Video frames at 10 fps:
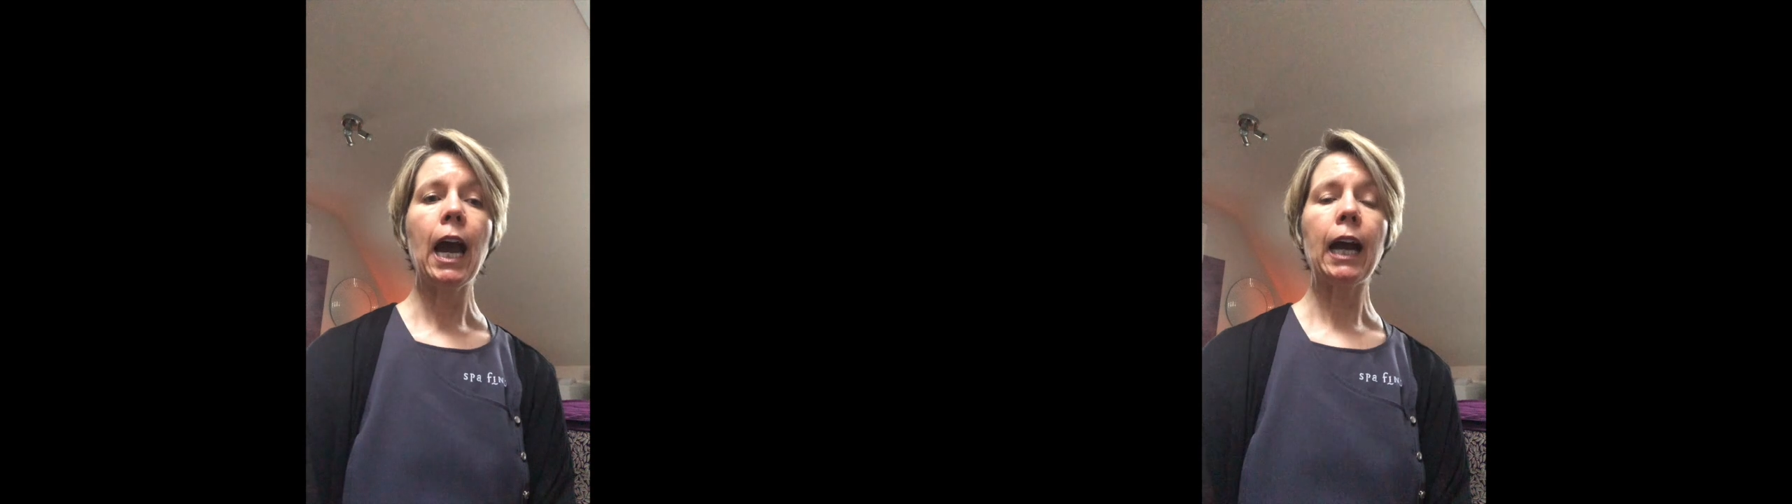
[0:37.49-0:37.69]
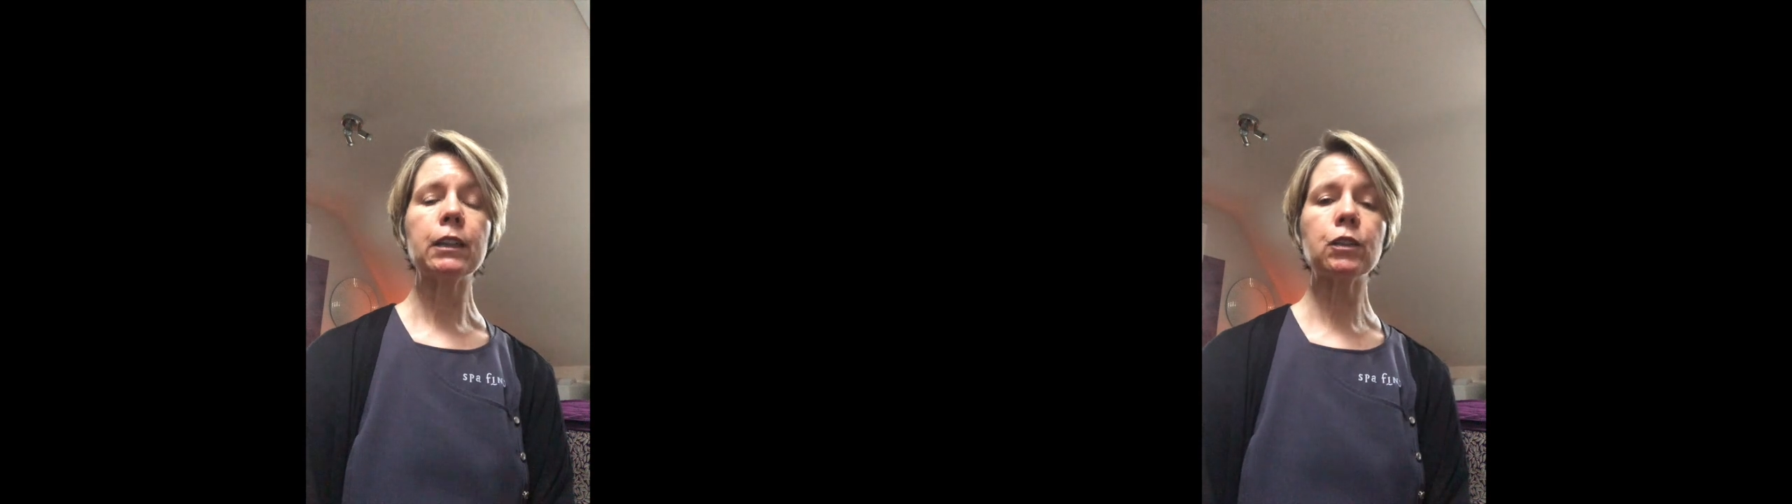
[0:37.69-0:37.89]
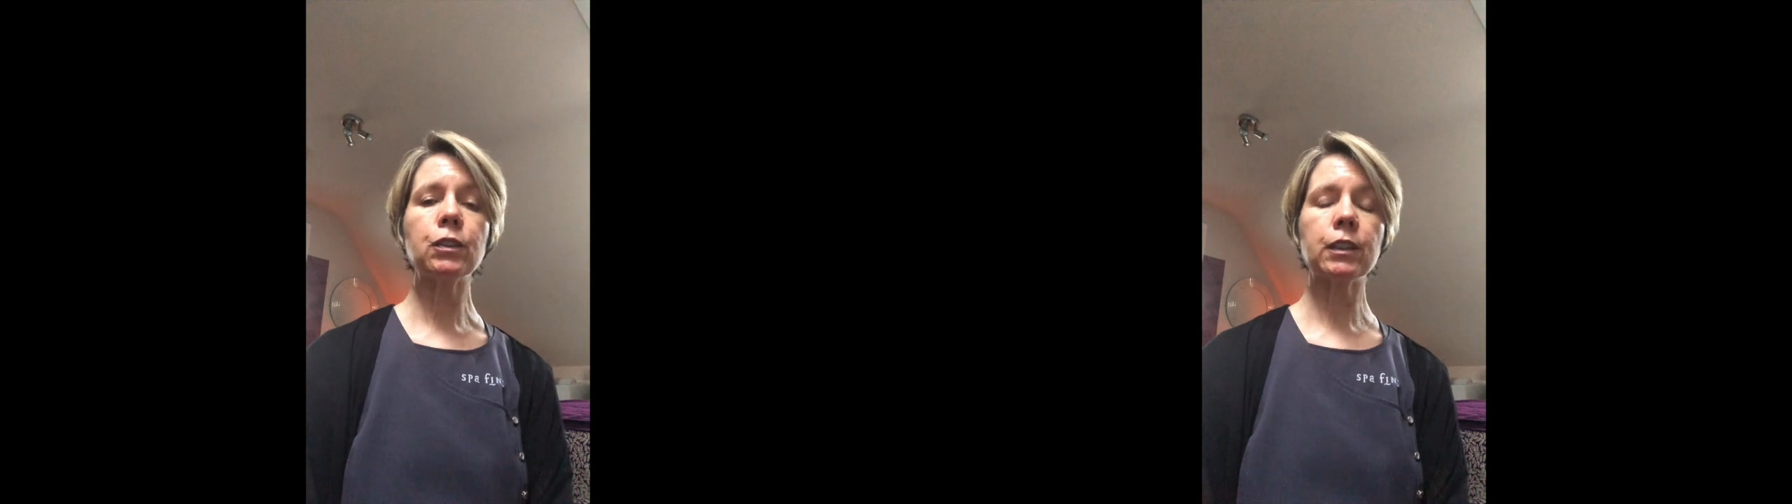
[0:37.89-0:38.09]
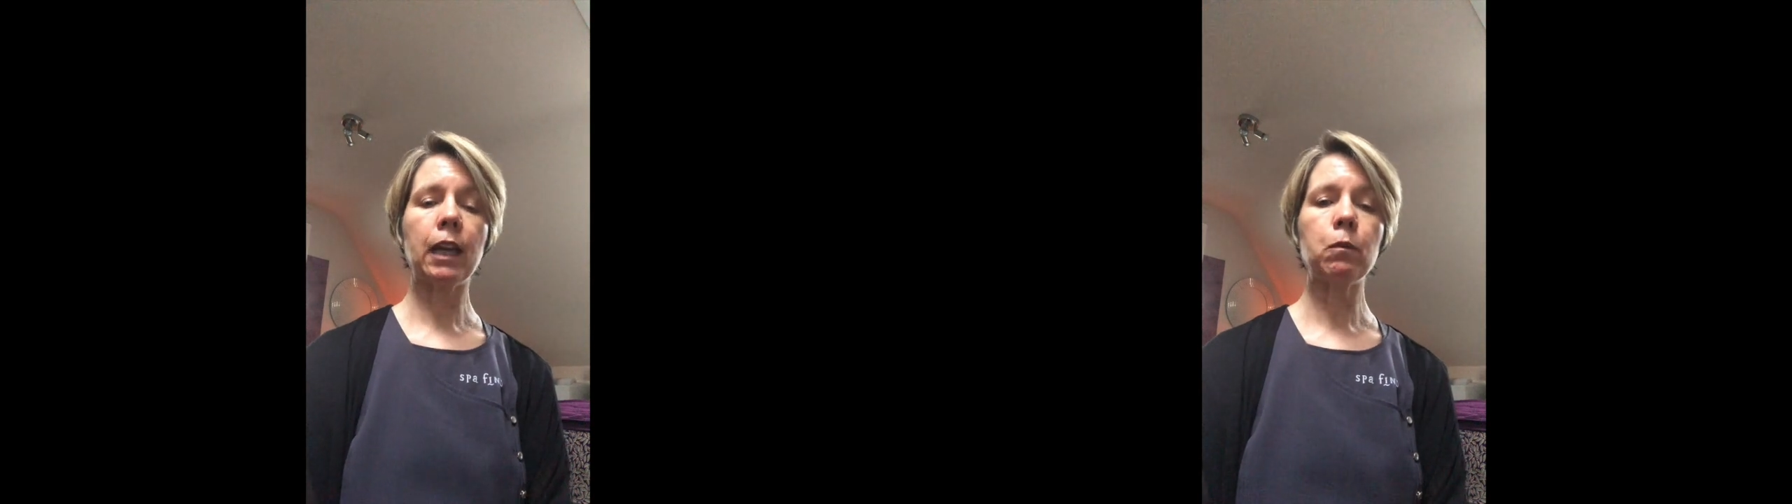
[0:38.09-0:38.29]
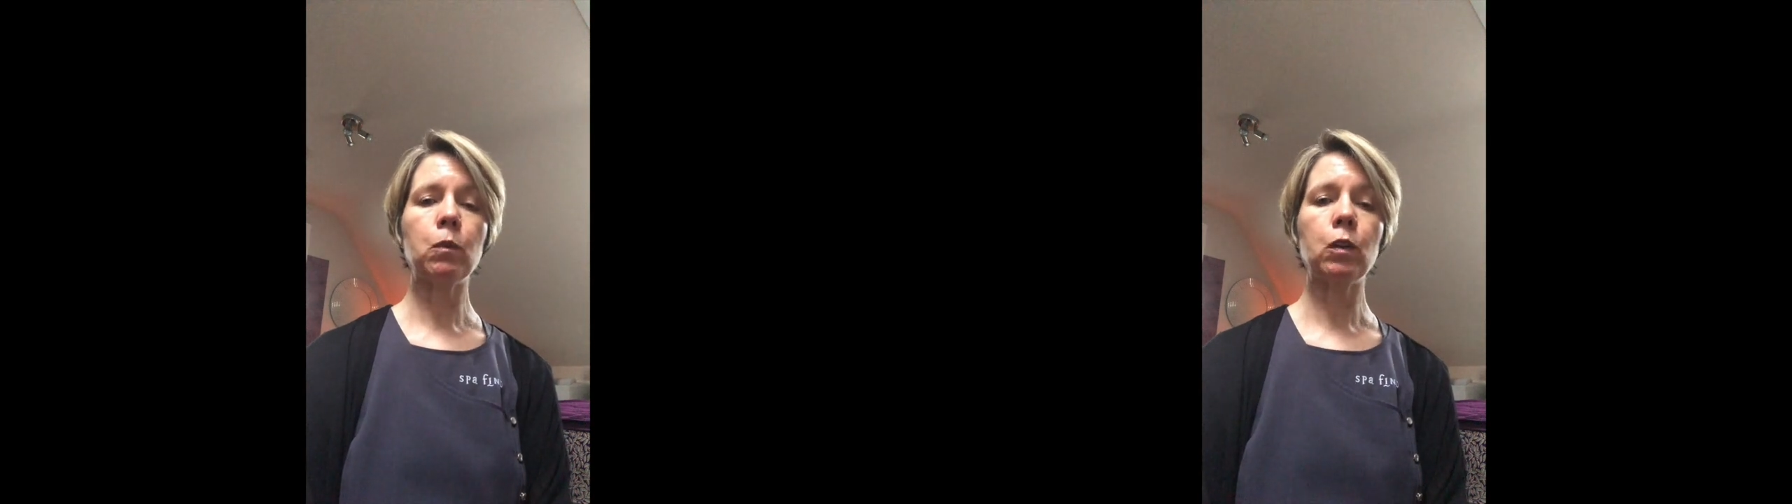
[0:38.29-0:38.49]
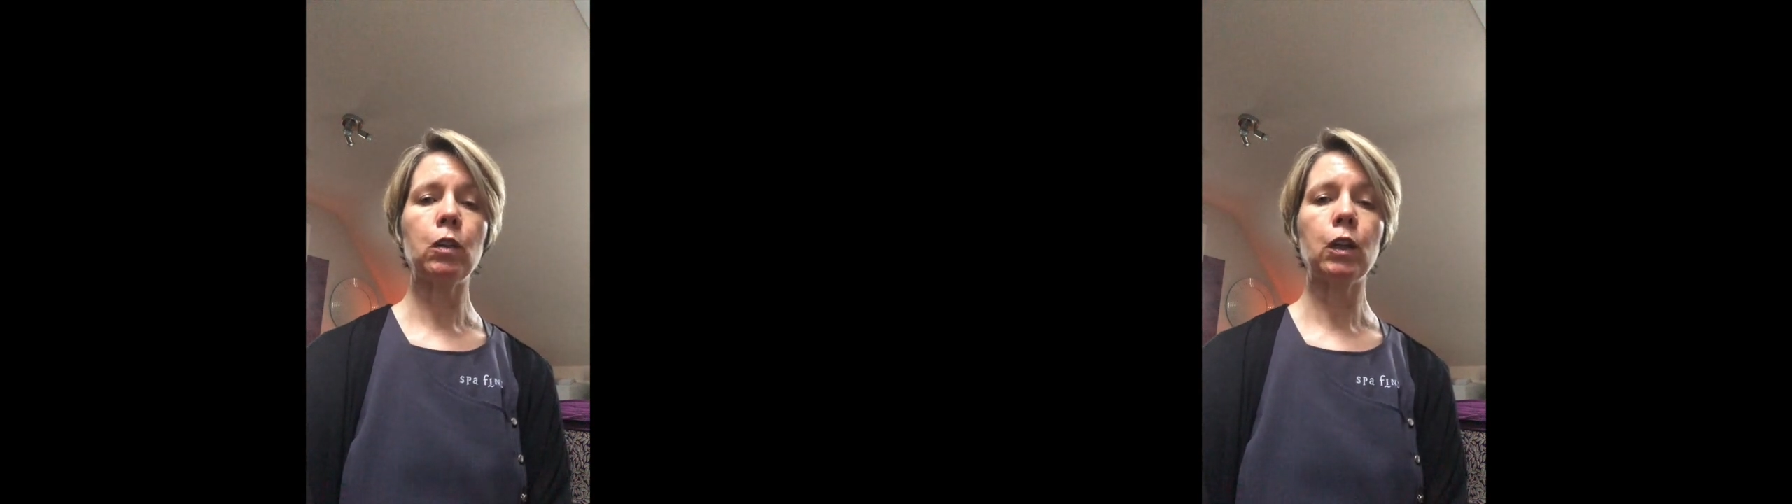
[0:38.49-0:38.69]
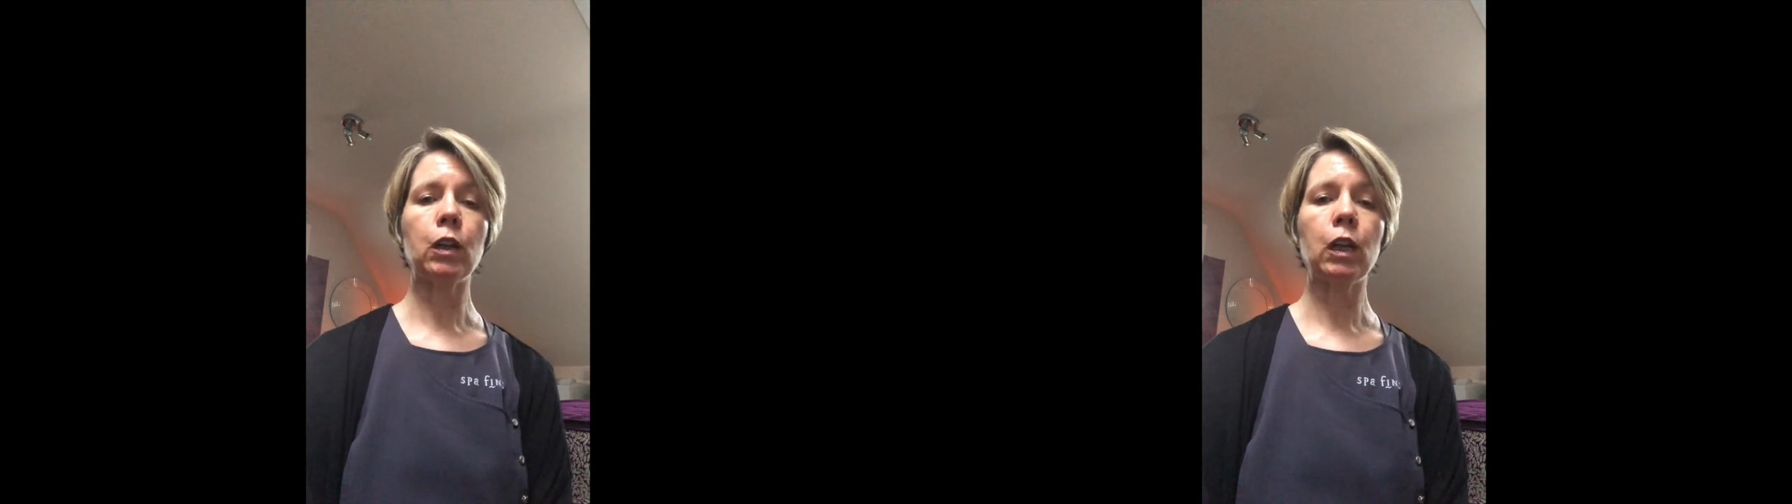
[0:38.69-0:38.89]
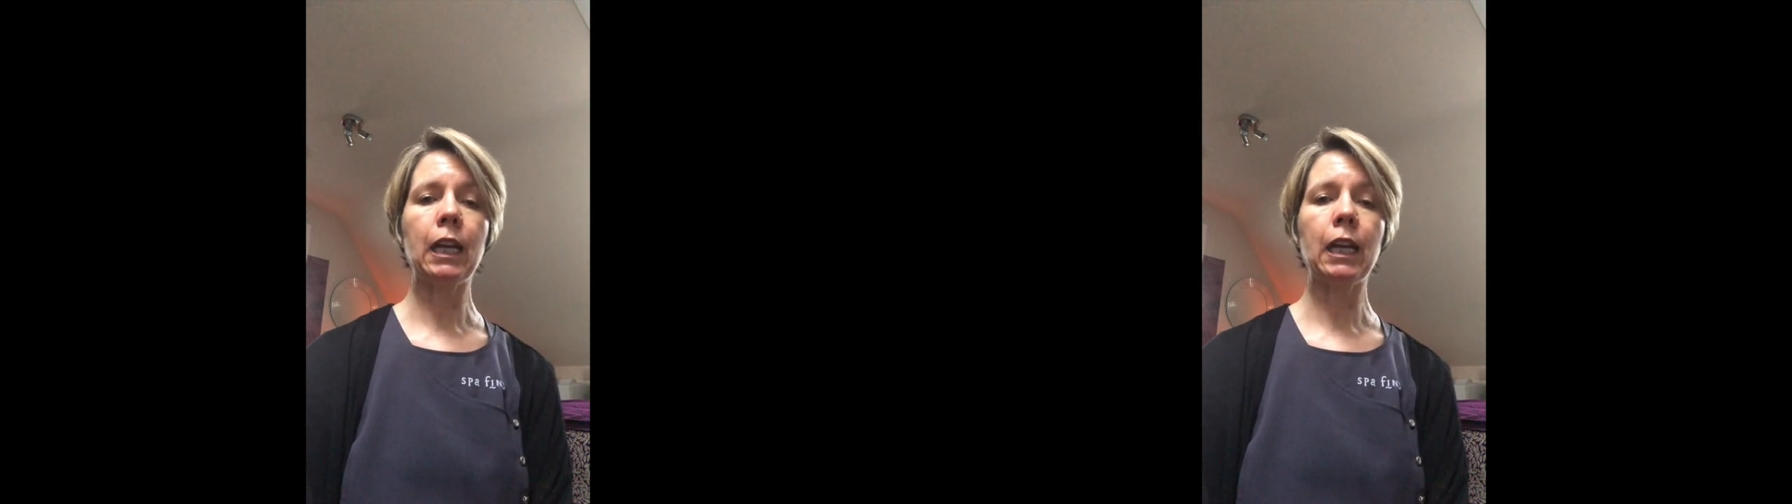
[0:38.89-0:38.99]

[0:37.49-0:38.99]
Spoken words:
and your skin will look